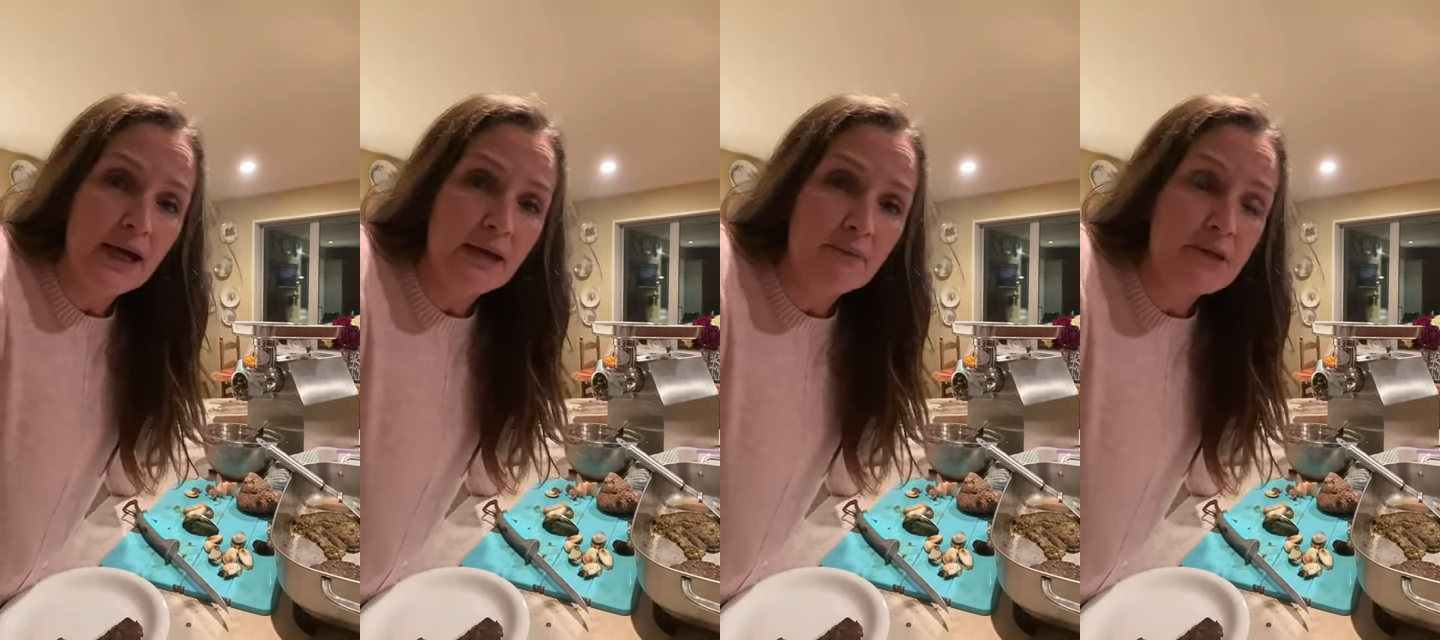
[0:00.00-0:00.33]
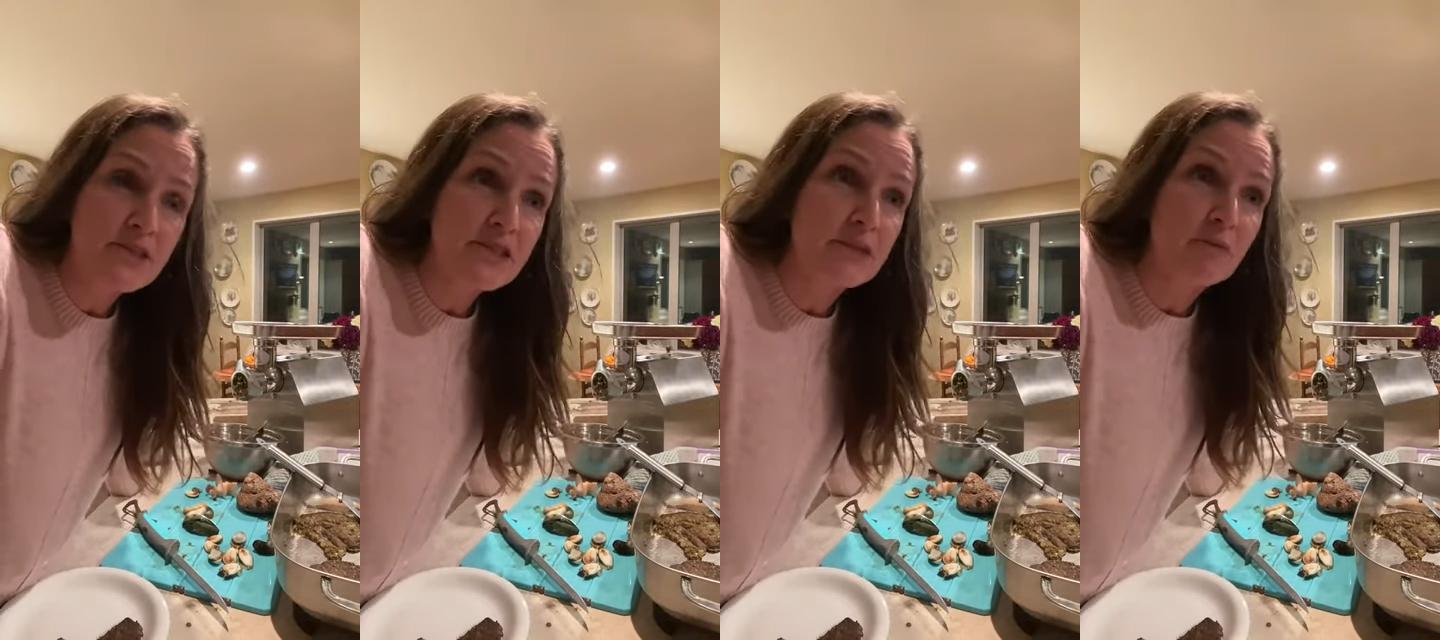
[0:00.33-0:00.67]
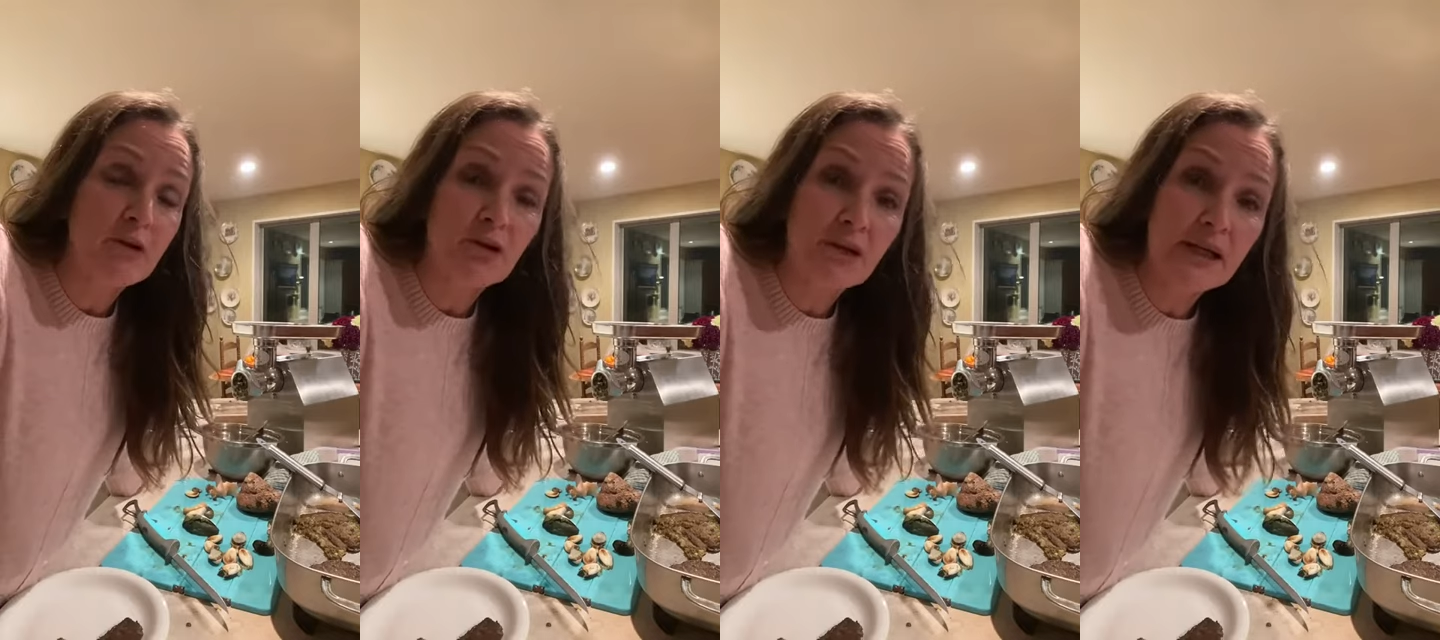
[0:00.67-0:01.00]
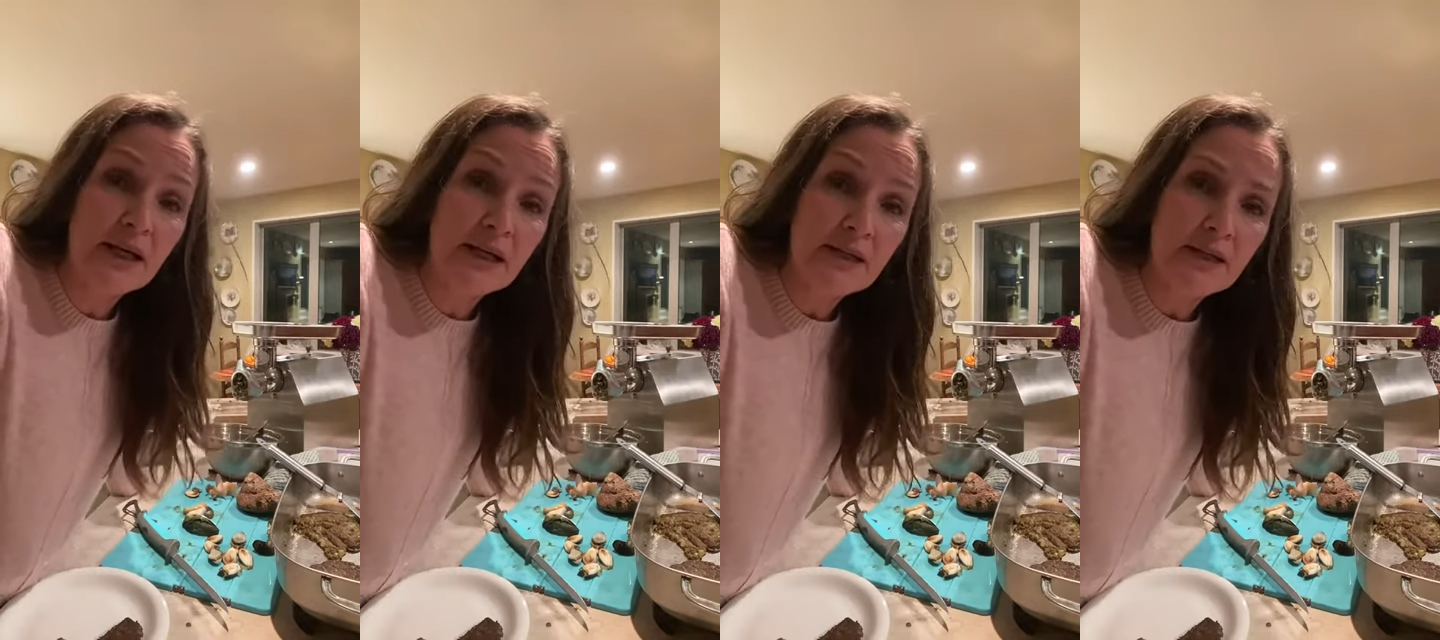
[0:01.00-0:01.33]
Amy's in
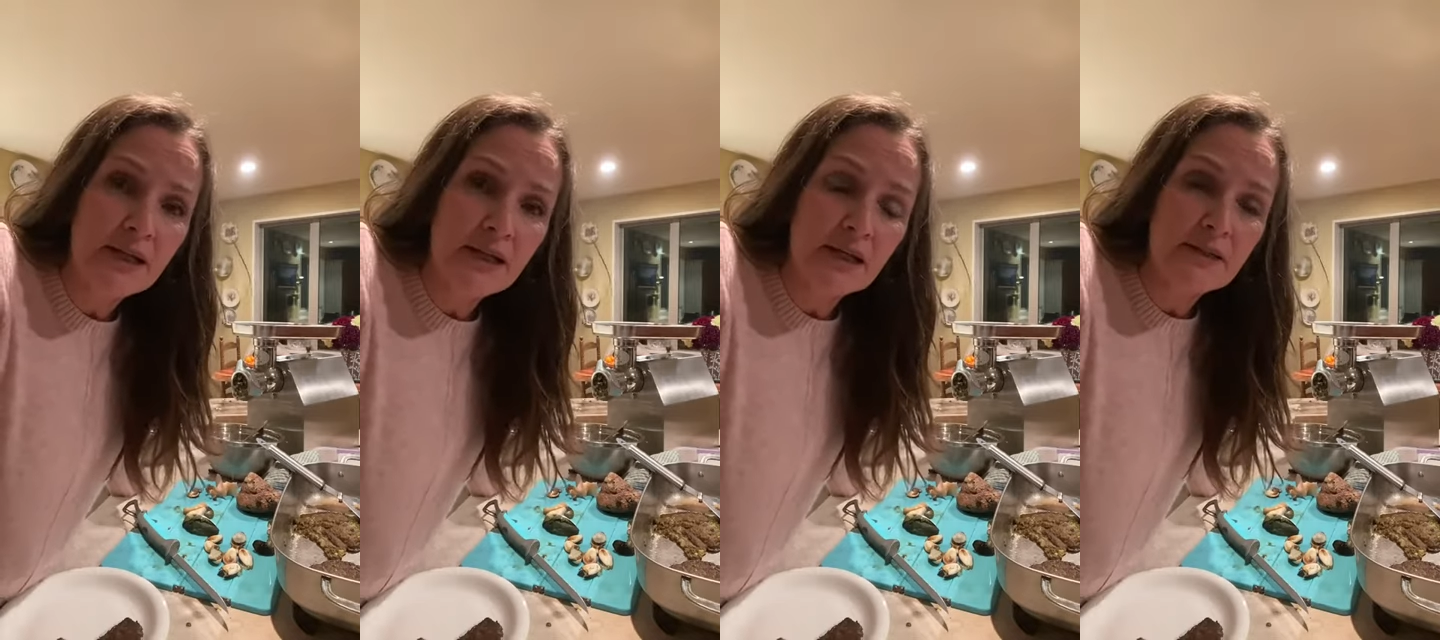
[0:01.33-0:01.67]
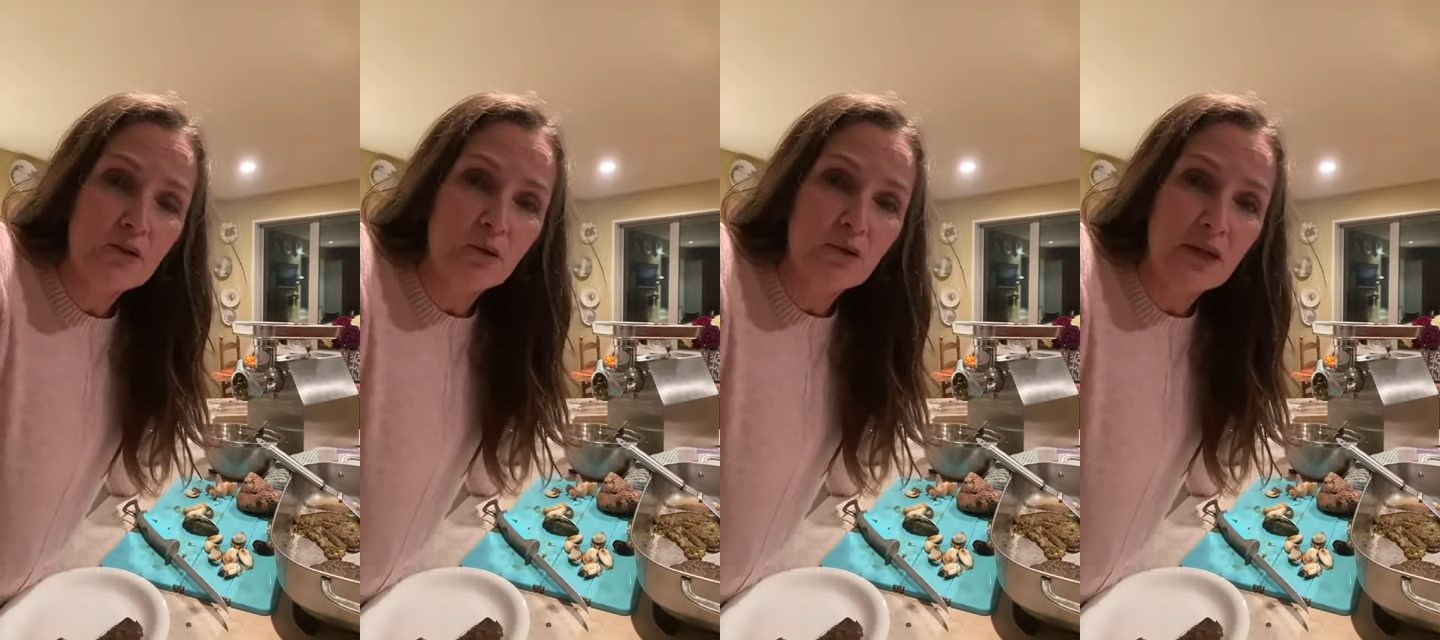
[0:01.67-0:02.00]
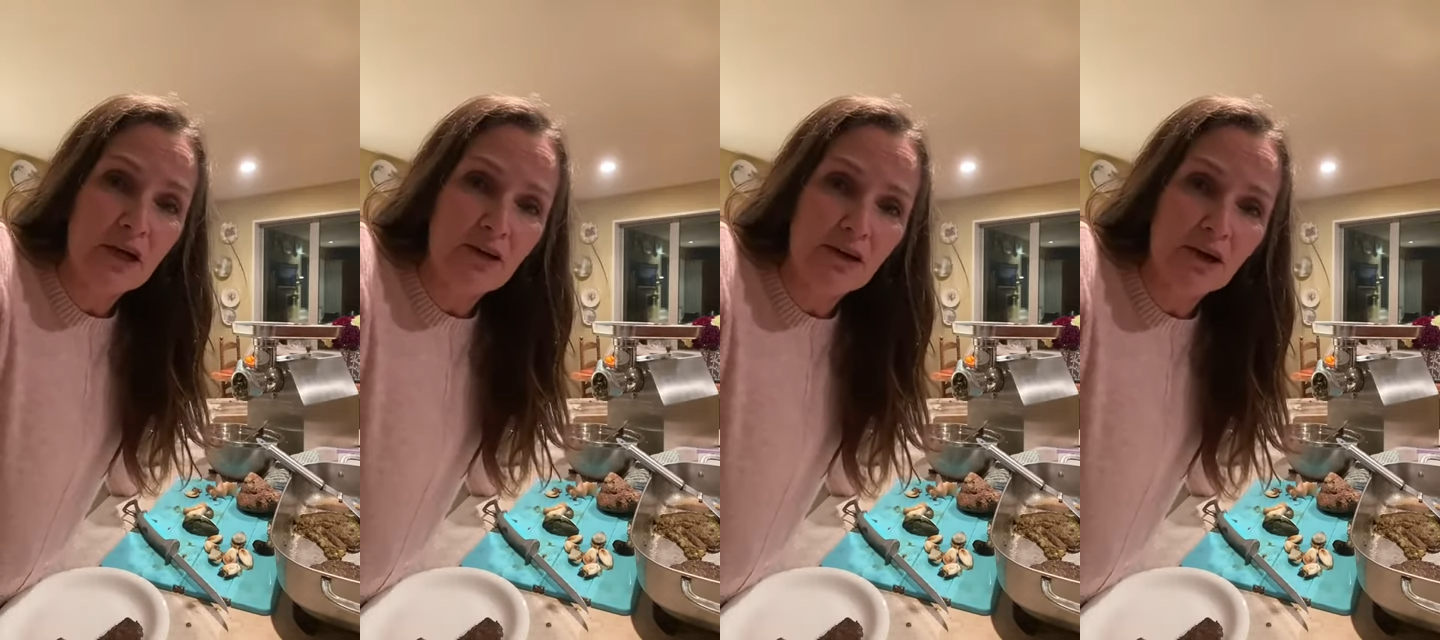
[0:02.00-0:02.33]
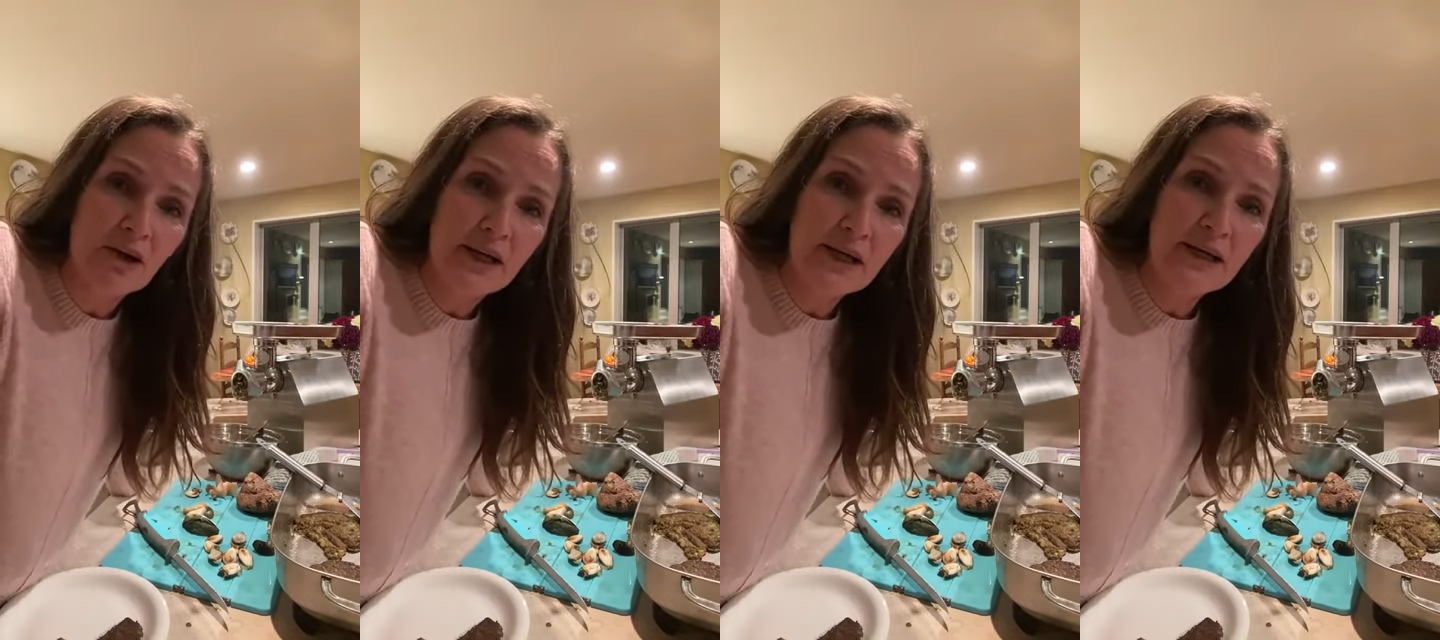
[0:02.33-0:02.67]
America, in North
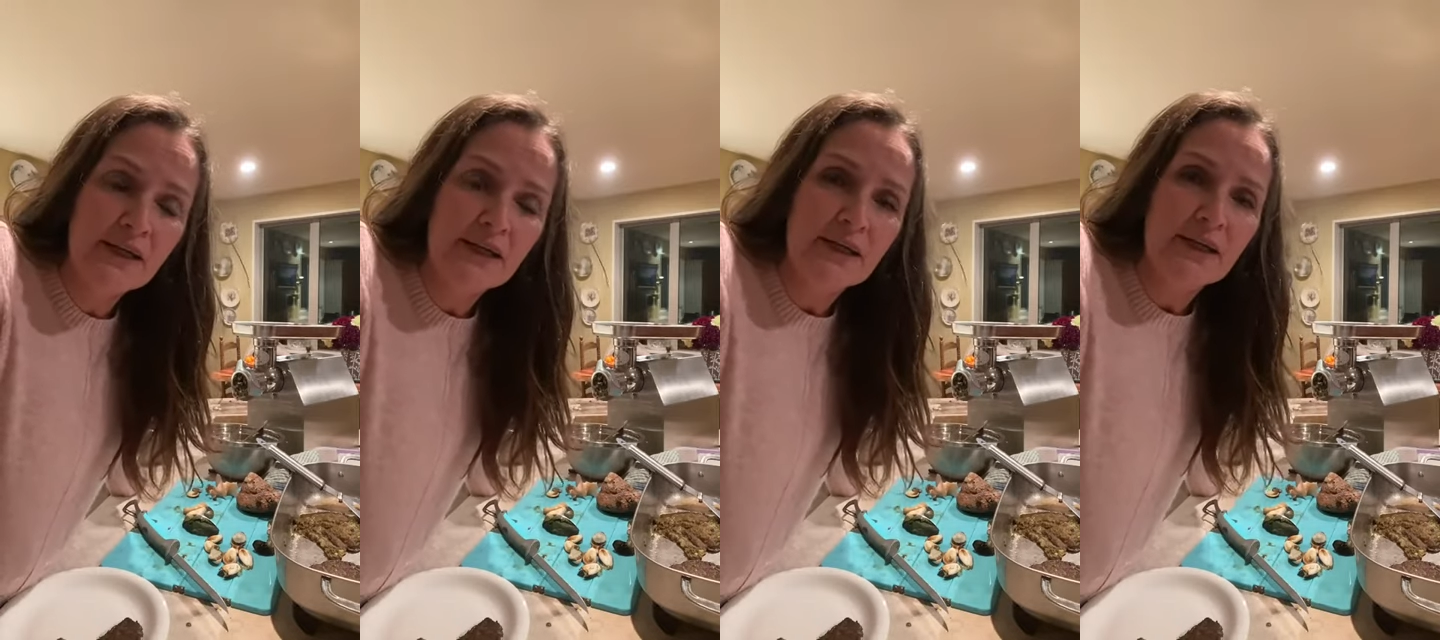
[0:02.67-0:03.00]
Carolina.